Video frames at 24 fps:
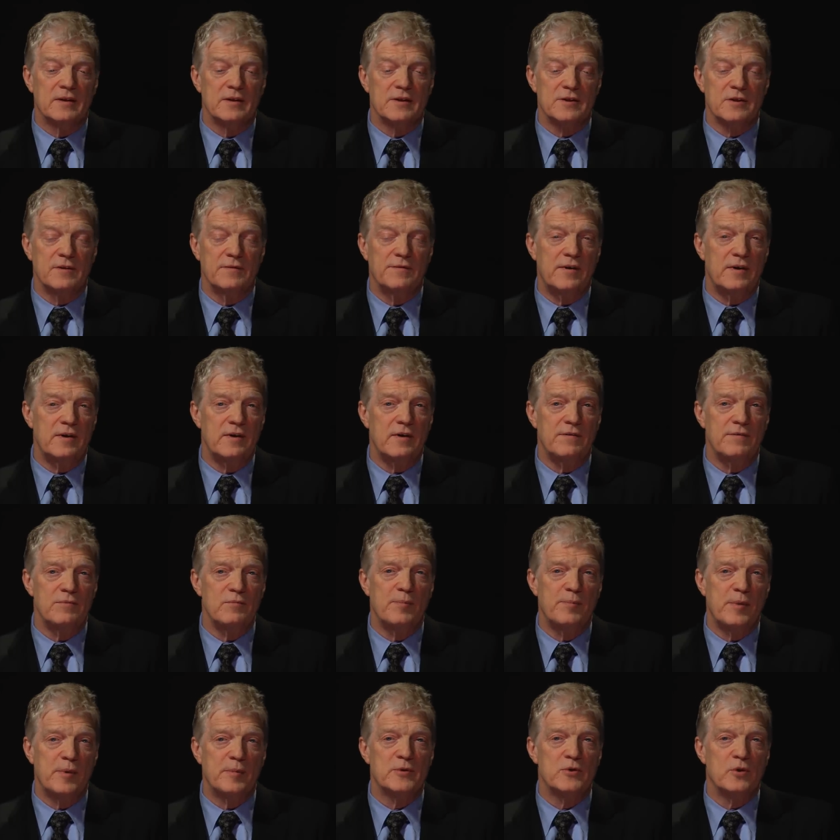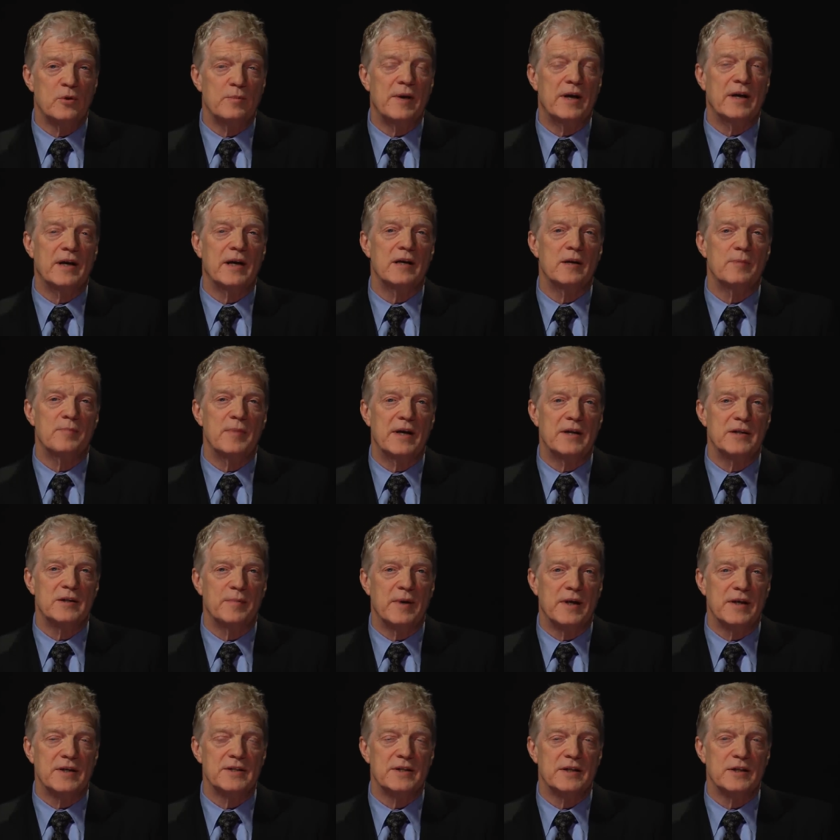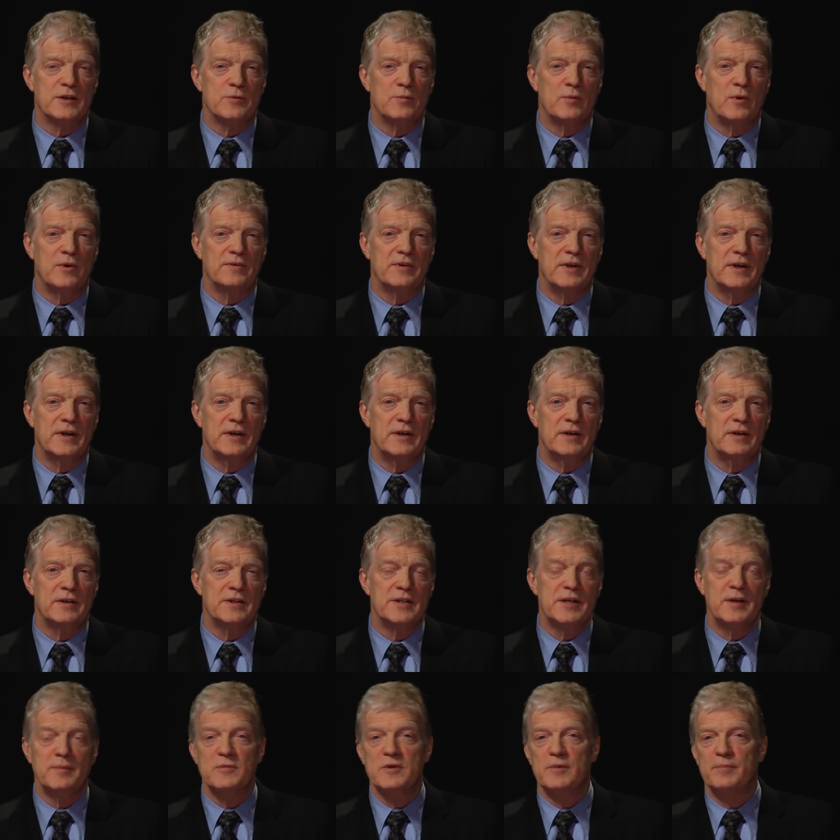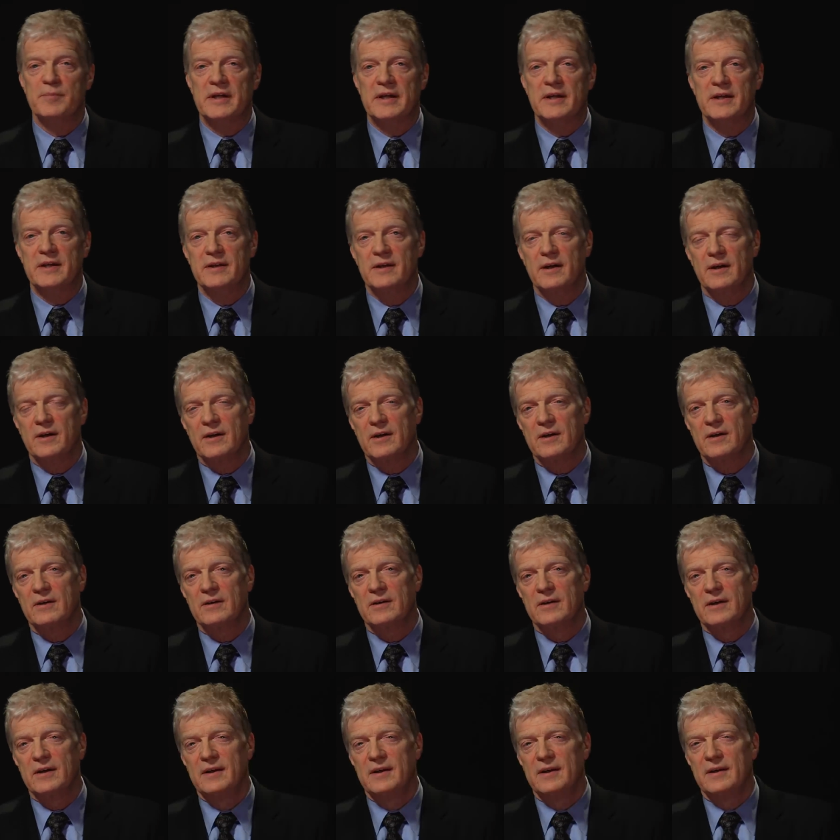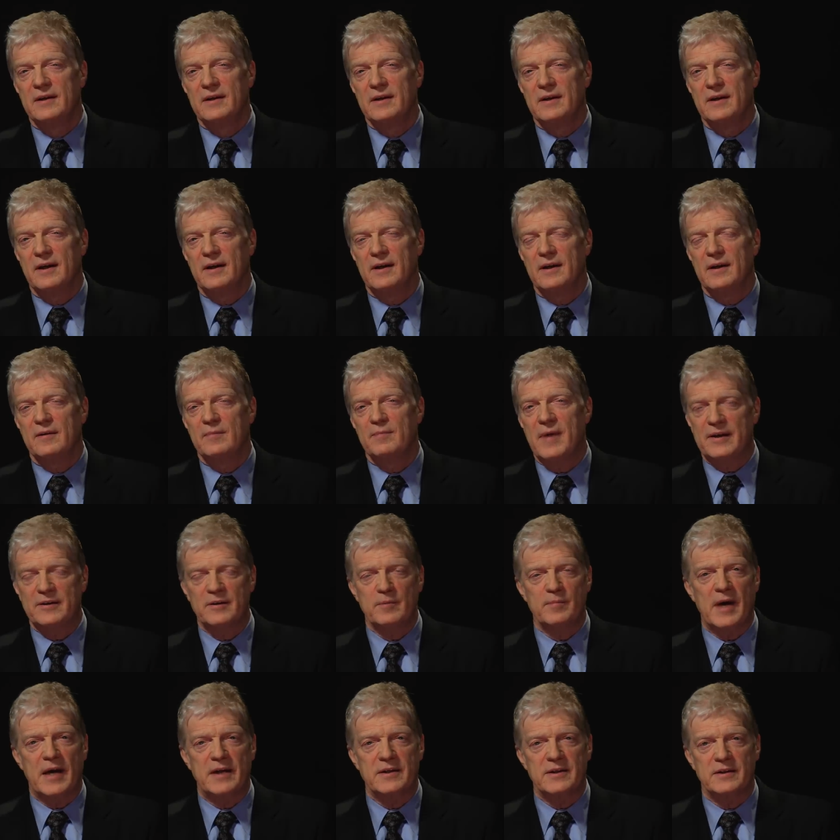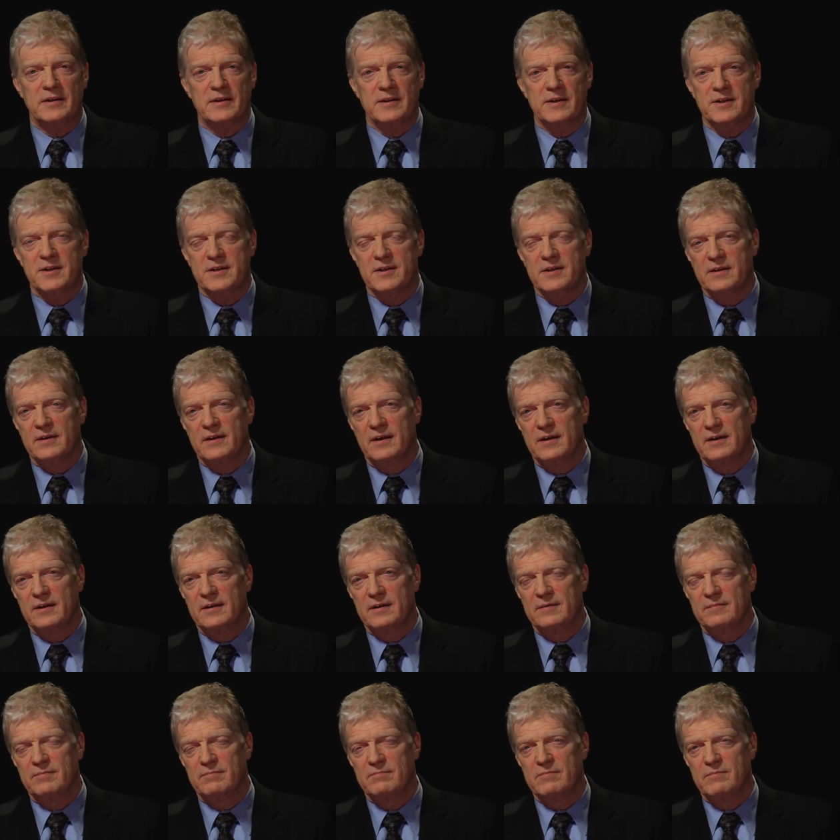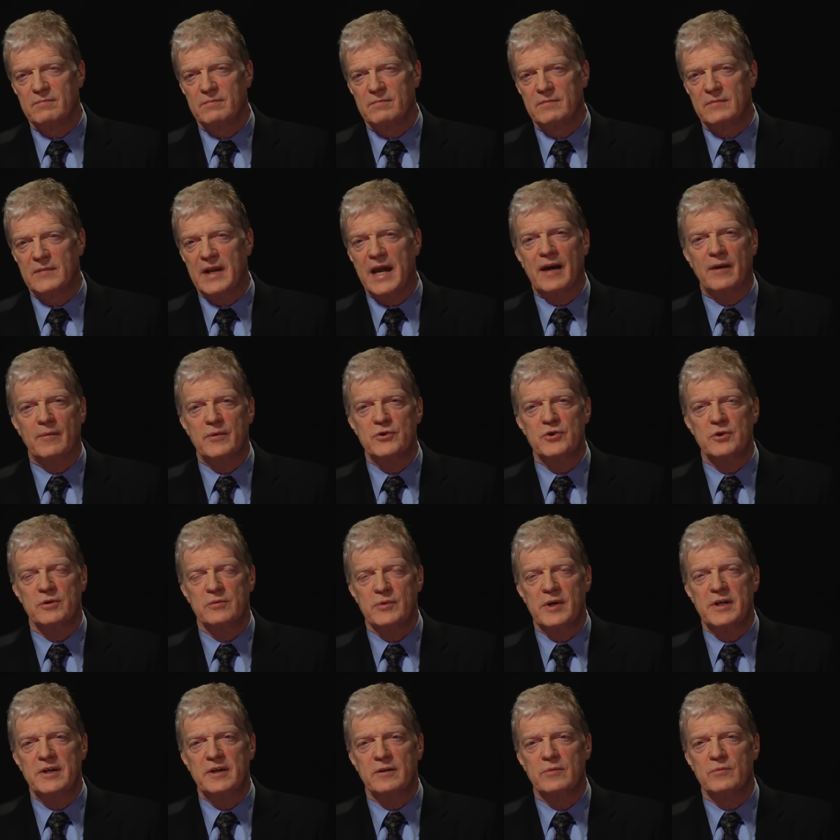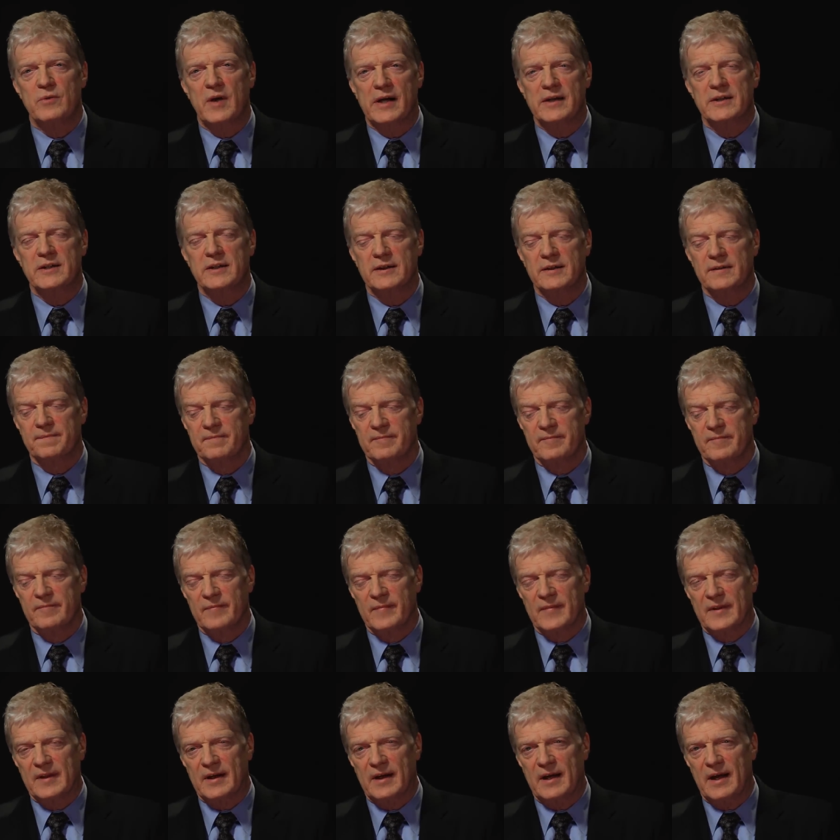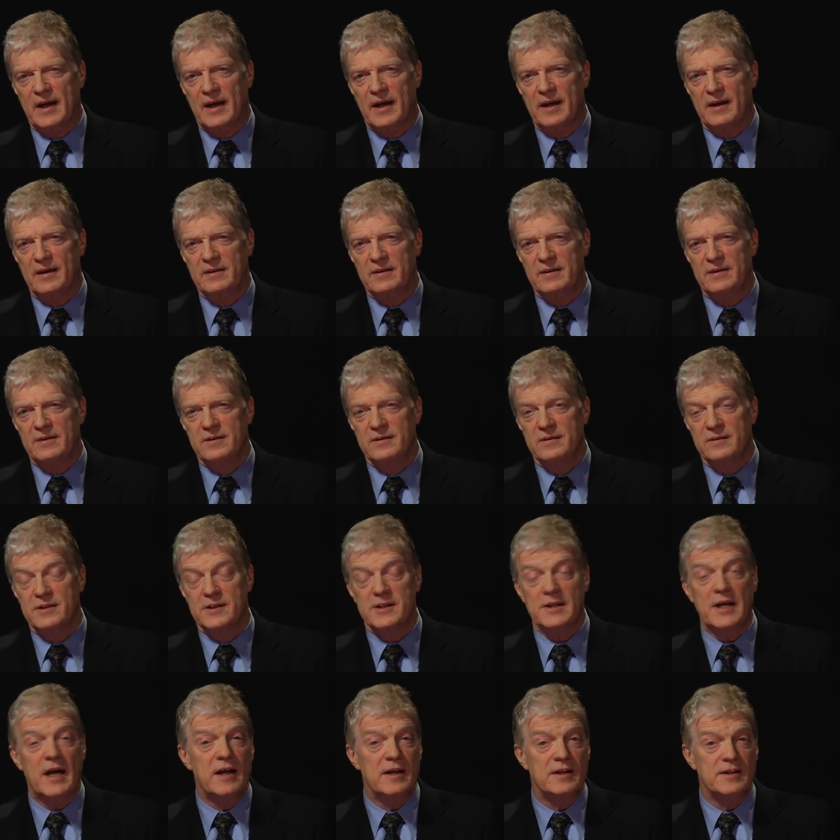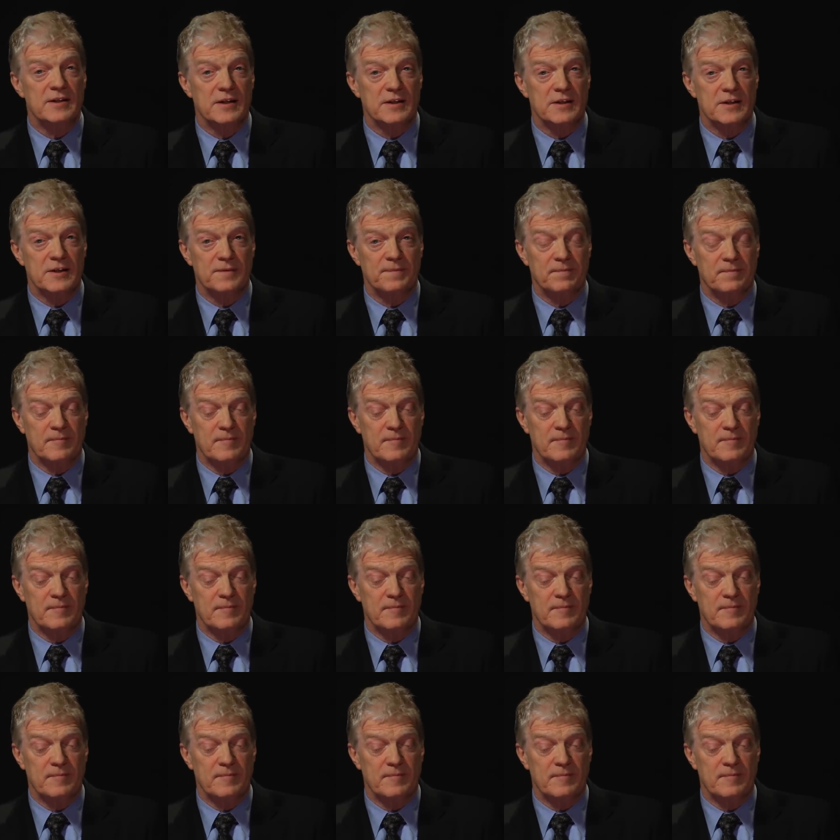So very often when people talk about getting back to basics, what they seem to mean are mathematics, language, you know, reading and writing, and sciences.